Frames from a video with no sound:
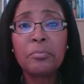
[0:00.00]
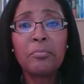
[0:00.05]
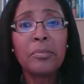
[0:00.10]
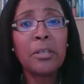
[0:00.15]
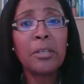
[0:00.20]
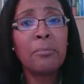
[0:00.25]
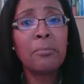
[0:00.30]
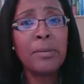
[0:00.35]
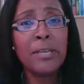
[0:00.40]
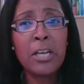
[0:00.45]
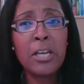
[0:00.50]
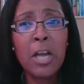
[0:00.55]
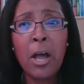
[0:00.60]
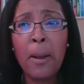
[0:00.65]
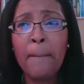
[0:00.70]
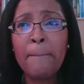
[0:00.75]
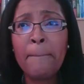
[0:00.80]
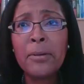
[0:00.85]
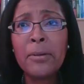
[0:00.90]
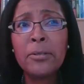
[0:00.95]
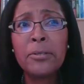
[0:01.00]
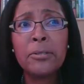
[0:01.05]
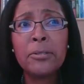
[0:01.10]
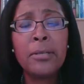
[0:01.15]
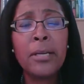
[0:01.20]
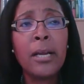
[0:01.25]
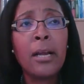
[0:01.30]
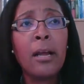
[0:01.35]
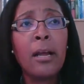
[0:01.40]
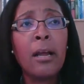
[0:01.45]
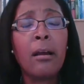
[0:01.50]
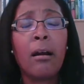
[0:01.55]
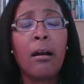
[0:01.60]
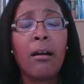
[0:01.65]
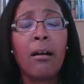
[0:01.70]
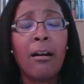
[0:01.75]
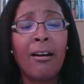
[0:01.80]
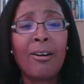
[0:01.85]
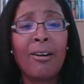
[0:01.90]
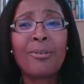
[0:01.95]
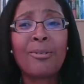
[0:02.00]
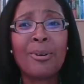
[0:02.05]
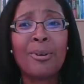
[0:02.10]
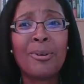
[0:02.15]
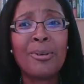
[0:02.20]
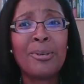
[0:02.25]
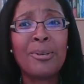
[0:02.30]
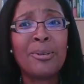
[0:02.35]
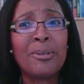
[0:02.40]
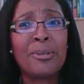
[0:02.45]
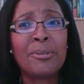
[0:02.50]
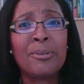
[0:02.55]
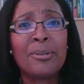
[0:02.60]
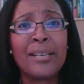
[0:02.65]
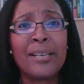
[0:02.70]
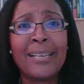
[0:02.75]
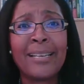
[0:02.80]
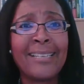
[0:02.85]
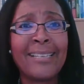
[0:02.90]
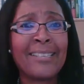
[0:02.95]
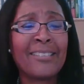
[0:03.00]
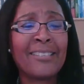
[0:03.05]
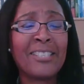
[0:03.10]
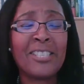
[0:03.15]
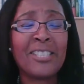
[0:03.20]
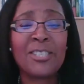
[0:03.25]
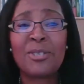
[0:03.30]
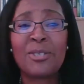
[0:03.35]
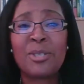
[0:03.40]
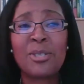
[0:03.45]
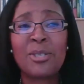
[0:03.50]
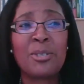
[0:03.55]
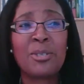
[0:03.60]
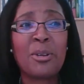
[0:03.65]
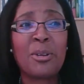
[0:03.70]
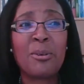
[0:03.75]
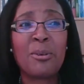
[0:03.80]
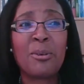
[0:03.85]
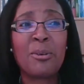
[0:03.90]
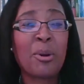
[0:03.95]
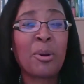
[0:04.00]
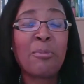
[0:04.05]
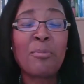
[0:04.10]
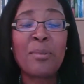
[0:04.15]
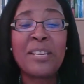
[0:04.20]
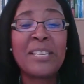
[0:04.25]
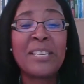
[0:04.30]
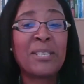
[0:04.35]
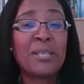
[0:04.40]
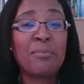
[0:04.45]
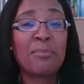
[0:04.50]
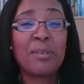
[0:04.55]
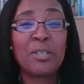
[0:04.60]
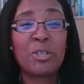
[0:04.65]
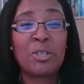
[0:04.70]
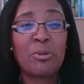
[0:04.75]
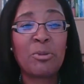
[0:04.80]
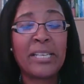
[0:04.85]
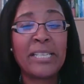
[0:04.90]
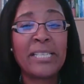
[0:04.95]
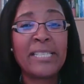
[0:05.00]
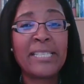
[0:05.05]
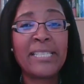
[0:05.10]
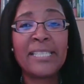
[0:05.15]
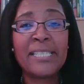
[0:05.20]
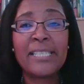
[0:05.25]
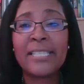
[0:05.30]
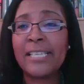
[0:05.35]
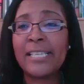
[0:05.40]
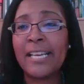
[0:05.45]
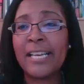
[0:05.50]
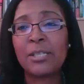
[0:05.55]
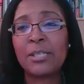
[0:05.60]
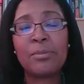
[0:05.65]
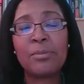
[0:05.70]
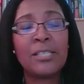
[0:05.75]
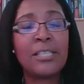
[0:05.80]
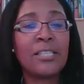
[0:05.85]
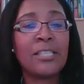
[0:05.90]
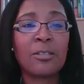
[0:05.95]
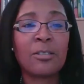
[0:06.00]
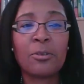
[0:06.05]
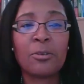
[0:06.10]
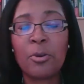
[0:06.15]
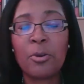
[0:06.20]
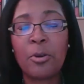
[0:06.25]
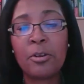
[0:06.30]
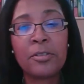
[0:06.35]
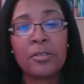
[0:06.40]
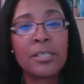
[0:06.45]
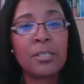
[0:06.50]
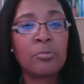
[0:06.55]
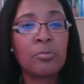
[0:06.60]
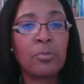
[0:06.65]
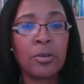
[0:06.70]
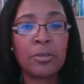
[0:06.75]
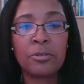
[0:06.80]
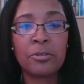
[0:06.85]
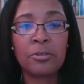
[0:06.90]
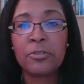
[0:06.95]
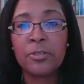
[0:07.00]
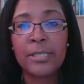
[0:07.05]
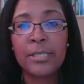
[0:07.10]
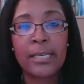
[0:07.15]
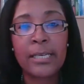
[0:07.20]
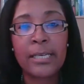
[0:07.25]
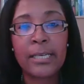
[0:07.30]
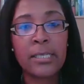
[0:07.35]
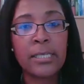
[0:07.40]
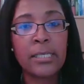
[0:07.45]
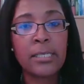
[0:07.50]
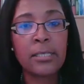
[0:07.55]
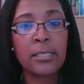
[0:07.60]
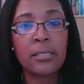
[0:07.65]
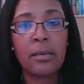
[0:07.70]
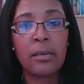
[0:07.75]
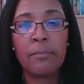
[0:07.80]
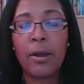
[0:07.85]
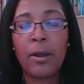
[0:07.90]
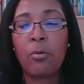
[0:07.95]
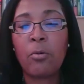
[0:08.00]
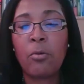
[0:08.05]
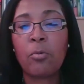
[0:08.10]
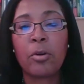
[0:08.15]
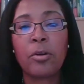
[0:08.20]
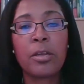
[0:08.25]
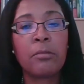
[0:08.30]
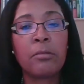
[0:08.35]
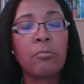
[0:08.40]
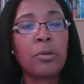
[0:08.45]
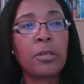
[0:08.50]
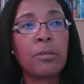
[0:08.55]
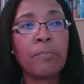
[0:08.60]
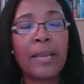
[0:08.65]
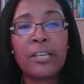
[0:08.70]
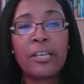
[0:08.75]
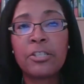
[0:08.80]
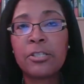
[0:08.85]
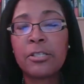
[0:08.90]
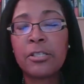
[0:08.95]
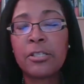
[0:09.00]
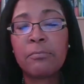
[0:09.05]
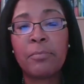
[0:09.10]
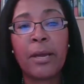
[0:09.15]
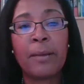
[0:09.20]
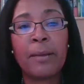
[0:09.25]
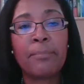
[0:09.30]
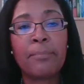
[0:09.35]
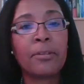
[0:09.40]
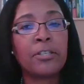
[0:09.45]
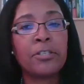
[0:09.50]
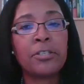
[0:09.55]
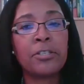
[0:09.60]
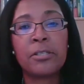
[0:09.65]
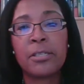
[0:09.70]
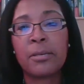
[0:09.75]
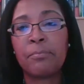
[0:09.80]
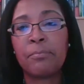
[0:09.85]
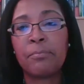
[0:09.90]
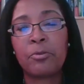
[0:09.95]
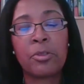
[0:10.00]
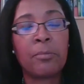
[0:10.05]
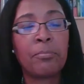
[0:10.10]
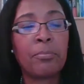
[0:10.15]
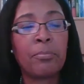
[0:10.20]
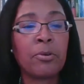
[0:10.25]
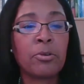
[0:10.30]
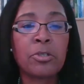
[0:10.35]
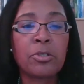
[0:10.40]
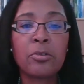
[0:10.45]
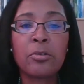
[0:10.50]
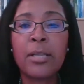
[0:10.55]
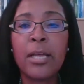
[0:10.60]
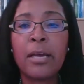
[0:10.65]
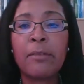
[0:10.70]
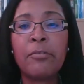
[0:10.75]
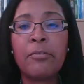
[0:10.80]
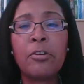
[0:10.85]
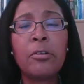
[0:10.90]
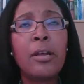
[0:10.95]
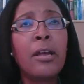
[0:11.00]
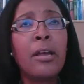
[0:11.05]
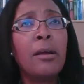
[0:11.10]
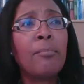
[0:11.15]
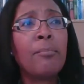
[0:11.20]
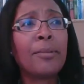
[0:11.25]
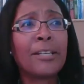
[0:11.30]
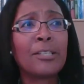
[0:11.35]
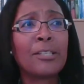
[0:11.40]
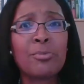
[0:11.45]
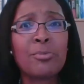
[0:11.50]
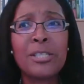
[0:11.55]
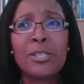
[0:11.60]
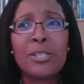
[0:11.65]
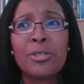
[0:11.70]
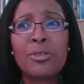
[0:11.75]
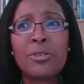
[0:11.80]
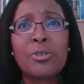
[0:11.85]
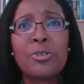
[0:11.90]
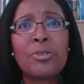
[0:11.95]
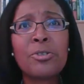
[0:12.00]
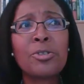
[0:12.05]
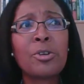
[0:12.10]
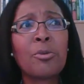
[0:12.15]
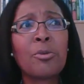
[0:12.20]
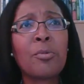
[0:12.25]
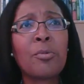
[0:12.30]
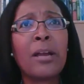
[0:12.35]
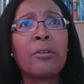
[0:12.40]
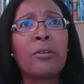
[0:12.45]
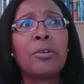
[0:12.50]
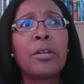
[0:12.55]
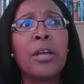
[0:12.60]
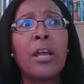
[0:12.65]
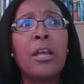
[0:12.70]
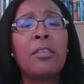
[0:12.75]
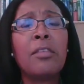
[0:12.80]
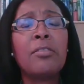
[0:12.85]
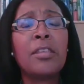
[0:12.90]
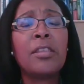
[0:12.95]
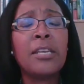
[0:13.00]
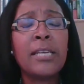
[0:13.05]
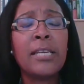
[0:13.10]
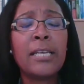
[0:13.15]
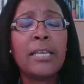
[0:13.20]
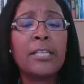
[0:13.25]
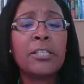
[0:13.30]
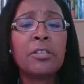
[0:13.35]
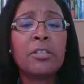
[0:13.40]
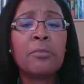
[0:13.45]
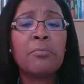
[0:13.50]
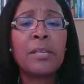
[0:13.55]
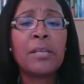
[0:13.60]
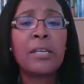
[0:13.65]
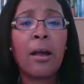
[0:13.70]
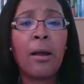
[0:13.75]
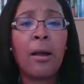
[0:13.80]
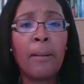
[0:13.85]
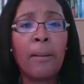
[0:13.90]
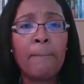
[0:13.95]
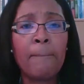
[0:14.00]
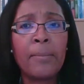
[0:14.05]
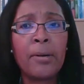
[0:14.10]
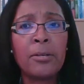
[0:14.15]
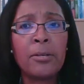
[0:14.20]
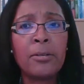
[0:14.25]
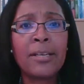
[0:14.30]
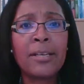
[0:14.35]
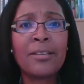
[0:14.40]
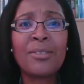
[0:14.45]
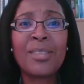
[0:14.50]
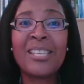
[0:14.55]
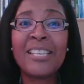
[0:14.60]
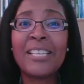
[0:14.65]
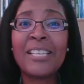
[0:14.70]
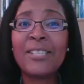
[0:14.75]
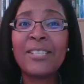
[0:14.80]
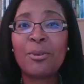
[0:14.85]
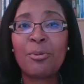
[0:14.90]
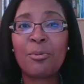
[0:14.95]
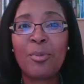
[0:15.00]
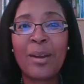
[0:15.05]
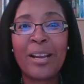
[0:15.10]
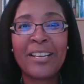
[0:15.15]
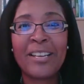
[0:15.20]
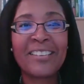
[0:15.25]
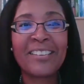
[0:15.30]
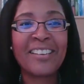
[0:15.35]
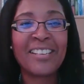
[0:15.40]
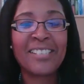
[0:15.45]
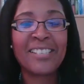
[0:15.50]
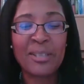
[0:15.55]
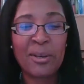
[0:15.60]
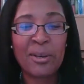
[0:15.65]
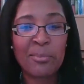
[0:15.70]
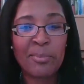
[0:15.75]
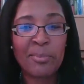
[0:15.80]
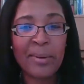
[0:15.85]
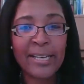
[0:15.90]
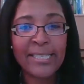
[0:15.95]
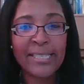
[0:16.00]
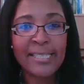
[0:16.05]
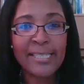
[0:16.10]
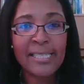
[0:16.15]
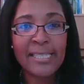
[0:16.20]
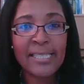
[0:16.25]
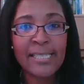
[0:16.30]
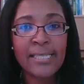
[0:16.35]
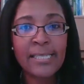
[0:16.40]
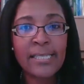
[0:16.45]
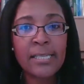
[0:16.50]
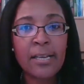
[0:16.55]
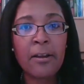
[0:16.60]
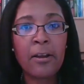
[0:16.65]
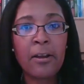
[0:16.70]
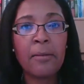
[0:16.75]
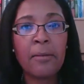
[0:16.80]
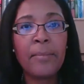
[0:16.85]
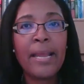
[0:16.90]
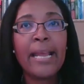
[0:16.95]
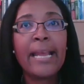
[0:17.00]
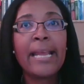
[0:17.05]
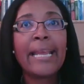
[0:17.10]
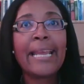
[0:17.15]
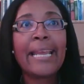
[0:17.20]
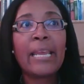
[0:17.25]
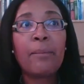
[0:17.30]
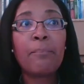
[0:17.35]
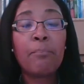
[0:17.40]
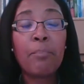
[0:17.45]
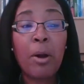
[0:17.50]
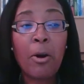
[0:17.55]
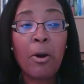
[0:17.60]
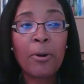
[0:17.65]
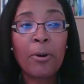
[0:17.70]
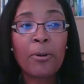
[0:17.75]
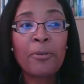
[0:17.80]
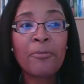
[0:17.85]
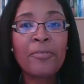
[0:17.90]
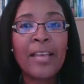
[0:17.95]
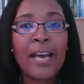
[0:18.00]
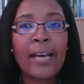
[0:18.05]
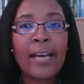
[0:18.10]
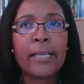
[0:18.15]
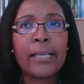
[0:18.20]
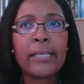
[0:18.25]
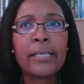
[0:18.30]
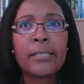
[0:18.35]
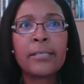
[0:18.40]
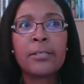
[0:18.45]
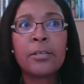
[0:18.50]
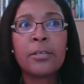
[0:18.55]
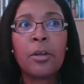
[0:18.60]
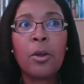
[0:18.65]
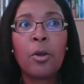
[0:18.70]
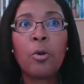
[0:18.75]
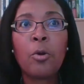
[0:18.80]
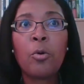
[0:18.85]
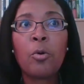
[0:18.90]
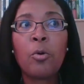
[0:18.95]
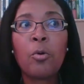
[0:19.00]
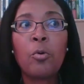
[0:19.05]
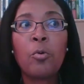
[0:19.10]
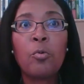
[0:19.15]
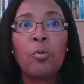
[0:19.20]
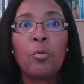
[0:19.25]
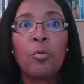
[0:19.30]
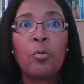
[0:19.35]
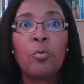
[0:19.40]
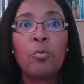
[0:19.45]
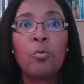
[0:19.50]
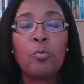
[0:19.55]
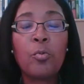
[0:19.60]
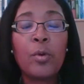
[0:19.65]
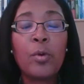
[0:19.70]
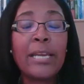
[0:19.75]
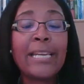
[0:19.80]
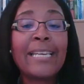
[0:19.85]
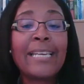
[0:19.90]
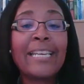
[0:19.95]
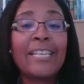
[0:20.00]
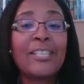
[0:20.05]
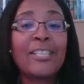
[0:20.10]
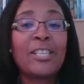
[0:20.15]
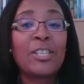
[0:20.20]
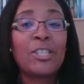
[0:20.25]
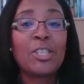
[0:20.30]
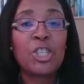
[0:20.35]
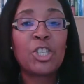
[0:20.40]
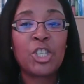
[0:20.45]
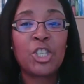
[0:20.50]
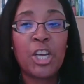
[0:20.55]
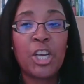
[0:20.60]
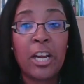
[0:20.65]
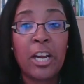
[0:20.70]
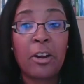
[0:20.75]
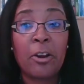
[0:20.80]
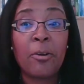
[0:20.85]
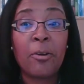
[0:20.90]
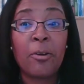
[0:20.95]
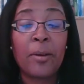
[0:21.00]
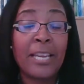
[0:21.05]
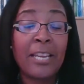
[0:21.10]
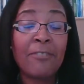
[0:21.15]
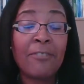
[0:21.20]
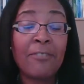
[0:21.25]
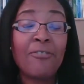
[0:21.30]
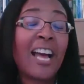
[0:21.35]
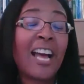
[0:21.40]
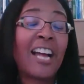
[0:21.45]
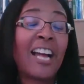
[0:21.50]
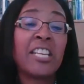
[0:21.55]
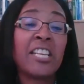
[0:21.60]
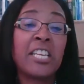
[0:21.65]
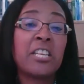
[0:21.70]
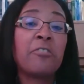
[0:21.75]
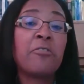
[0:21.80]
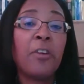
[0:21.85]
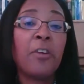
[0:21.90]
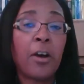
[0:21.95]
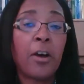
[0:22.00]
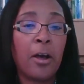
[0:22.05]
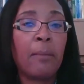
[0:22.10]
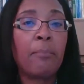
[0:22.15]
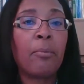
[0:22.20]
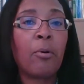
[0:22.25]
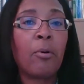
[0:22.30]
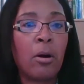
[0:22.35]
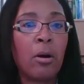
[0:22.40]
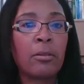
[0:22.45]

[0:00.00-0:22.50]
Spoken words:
being humble. Our goal, in addition to, where we need to be trained is, yes, we need to learn all these wonderful techniques about working with patients and populations at both the personal level, but as researchers around the need to be humble and the need to recognize our biases. And part of that is we need to share, if not give up, all